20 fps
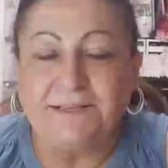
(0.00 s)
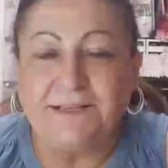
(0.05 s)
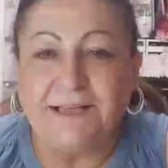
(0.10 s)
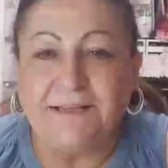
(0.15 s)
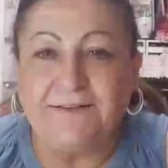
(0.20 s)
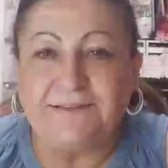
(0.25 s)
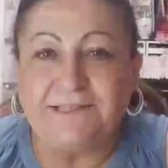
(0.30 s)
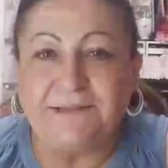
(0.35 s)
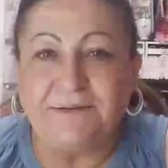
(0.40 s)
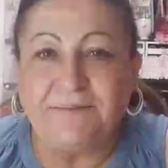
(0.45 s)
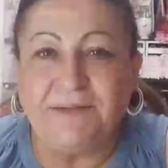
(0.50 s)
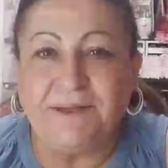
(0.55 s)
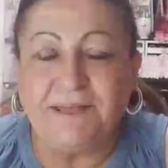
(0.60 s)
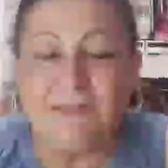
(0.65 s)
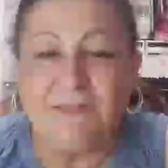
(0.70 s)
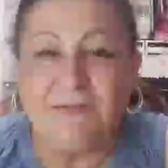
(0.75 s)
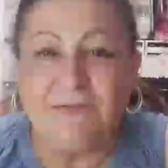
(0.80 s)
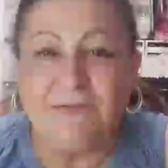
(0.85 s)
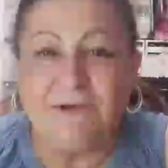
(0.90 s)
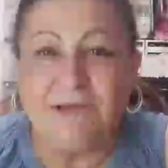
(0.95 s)
How is
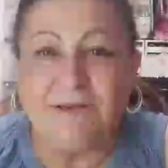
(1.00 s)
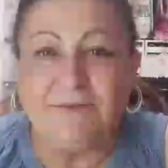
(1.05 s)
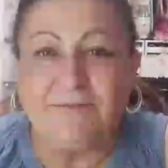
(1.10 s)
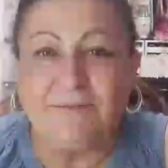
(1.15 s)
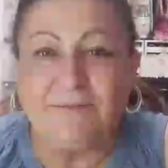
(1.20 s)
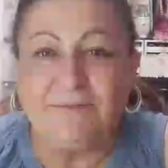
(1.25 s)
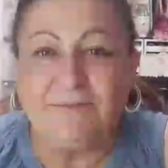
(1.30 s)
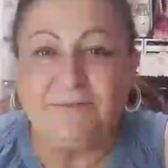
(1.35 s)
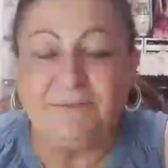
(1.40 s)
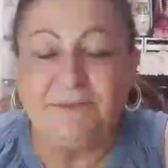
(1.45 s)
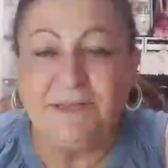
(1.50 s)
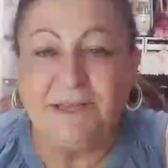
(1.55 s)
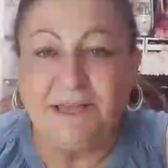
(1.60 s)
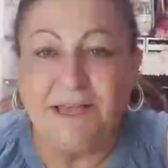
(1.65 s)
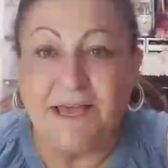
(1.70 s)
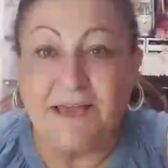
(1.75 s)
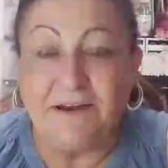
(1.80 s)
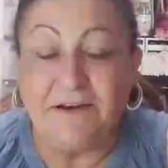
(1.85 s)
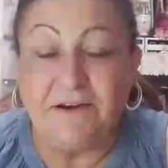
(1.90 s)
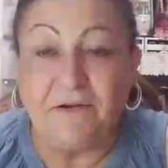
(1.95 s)
everybody doing?
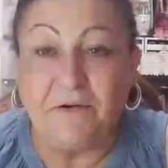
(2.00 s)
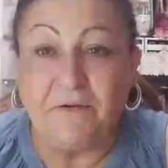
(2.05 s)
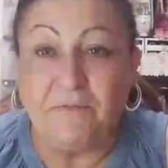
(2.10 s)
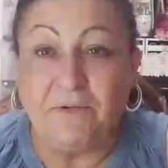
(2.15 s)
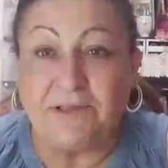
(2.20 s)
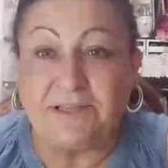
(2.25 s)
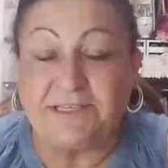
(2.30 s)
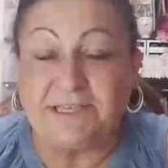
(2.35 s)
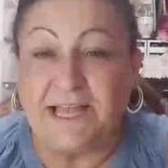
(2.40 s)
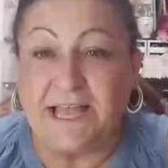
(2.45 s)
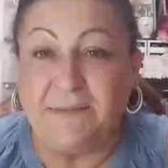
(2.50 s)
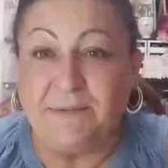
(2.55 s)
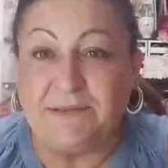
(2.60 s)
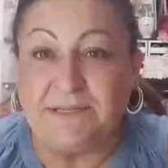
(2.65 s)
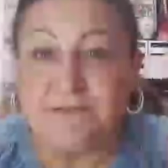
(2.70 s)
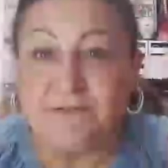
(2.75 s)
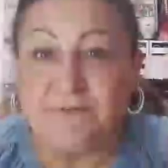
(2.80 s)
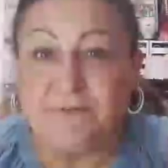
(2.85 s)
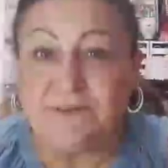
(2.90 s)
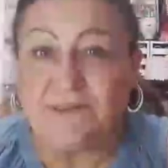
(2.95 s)
I don't know what time
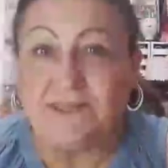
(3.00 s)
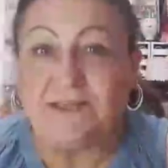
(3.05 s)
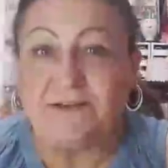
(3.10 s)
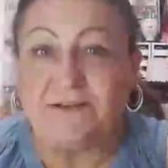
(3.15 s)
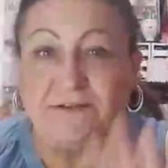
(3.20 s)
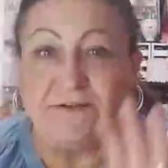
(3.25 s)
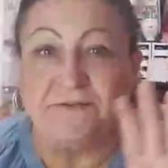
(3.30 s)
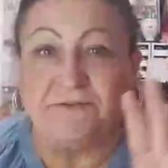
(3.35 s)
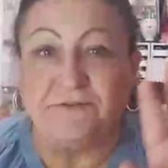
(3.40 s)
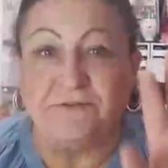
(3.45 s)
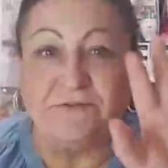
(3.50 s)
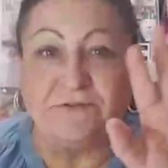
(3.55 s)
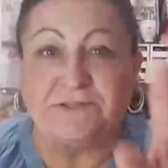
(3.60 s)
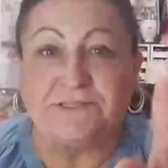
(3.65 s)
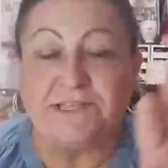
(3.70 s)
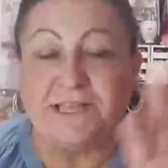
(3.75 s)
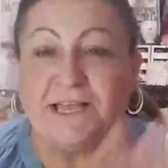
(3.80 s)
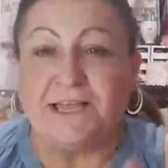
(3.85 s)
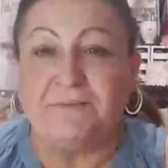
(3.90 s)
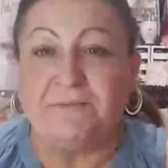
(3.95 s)
is over there on your
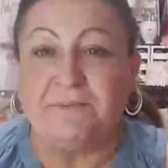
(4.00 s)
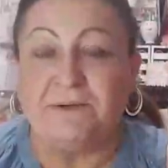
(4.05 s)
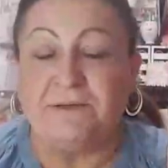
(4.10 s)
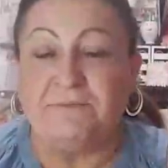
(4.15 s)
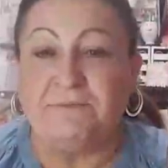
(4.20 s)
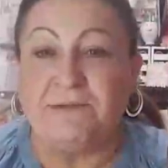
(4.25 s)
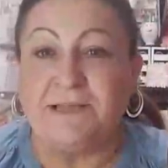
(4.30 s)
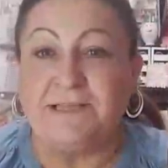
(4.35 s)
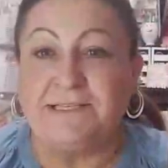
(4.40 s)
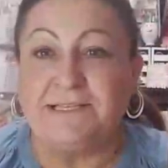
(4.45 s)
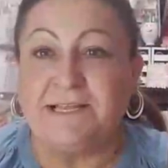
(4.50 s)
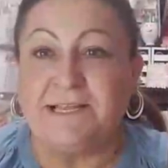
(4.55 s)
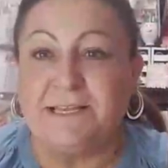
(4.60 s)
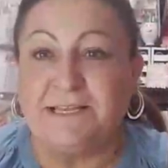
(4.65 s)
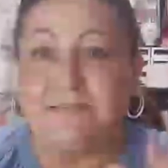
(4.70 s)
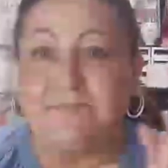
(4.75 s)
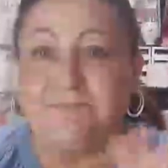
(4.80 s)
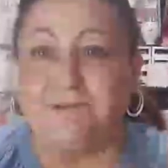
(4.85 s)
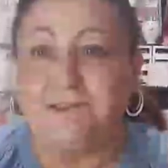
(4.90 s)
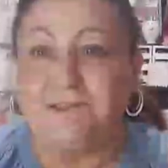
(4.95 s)
side, but my
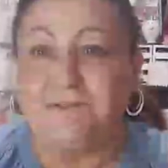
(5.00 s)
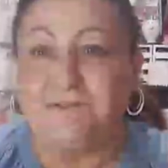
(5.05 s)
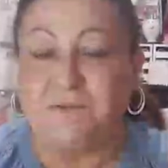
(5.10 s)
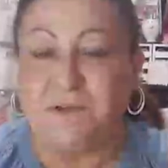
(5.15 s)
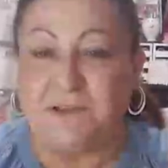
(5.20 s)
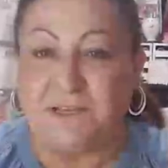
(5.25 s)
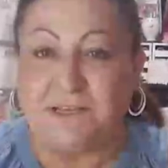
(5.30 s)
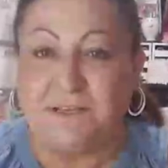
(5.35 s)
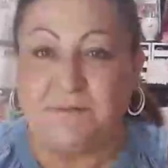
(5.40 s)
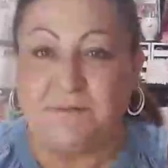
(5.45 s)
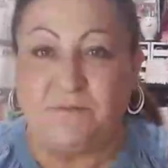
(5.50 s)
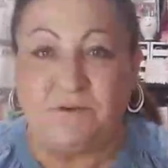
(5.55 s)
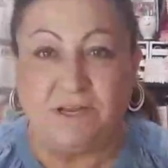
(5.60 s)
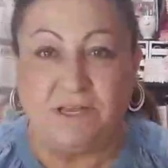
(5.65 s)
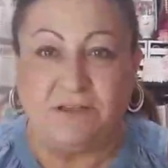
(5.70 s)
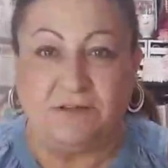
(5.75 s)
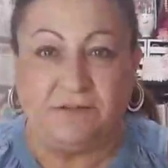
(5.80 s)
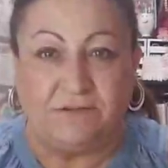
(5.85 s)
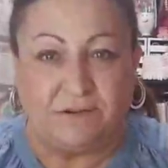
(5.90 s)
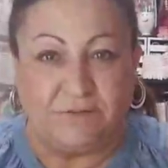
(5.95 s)
side is 1:20 in the
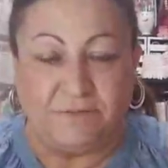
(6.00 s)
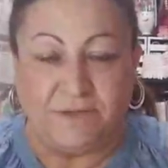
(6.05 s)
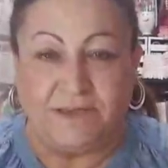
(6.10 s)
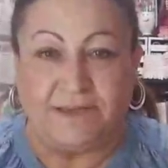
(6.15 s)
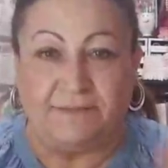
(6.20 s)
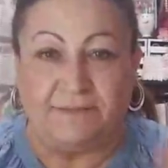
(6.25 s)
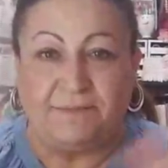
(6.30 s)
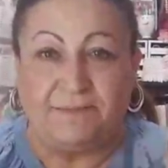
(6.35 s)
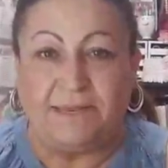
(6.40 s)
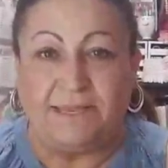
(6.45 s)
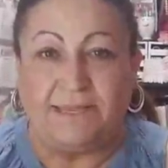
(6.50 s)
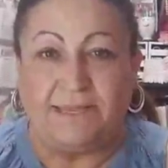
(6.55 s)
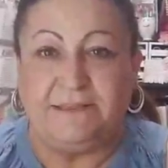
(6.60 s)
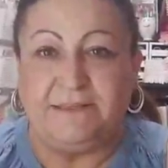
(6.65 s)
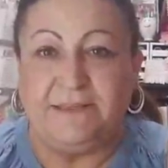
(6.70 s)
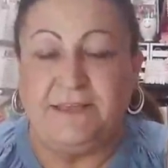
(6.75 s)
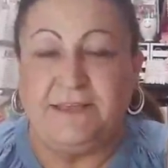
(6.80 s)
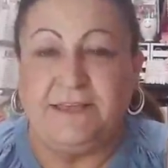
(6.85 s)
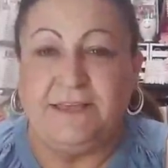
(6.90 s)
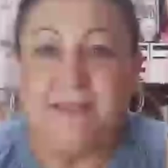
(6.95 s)
morning. You know me, I'm a
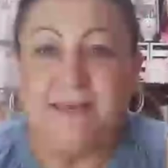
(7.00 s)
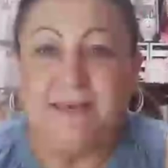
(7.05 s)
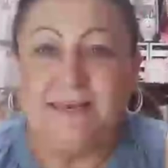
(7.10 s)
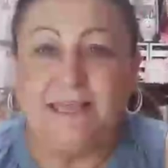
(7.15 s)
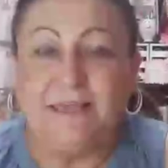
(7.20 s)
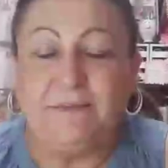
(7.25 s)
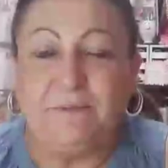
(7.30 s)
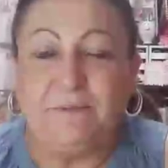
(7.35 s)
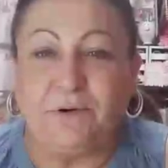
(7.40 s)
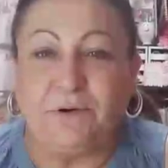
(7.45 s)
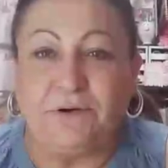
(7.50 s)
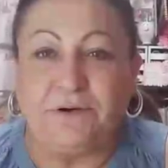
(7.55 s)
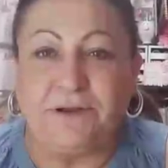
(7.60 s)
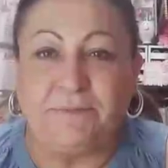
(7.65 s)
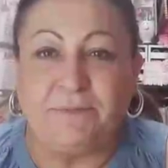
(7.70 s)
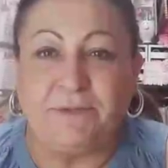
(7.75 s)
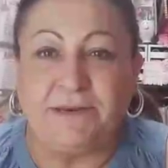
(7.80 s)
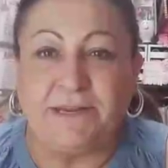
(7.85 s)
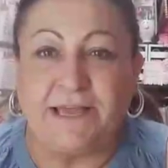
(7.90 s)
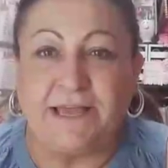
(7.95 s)
late bird.
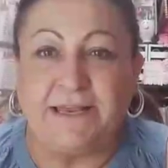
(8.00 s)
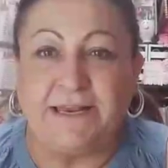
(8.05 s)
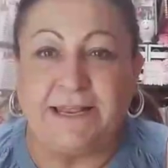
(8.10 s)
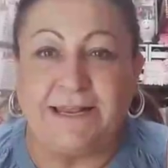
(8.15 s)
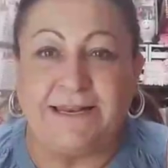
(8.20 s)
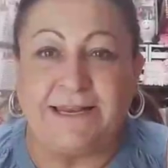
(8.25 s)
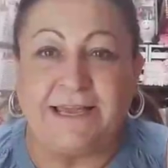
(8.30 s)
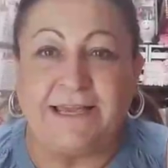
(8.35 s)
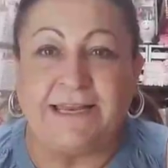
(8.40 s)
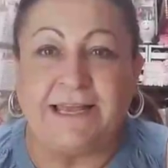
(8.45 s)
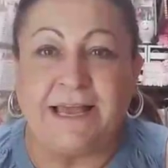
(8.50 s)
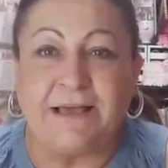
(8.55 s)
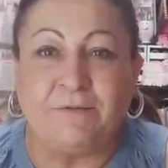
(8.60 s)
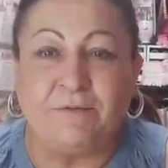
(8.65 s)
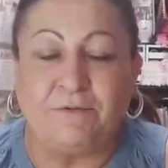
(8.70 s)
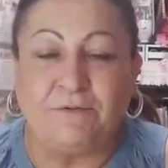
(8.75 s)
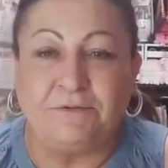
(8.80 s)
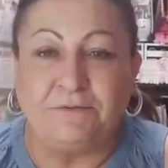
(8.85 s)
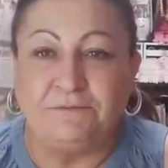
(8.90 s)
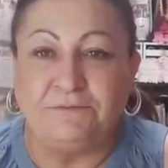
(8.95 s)
I'm a night
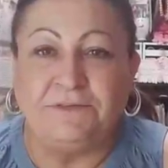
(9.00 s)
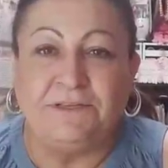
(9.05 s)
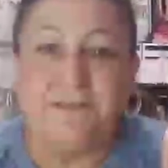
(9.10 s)
owl.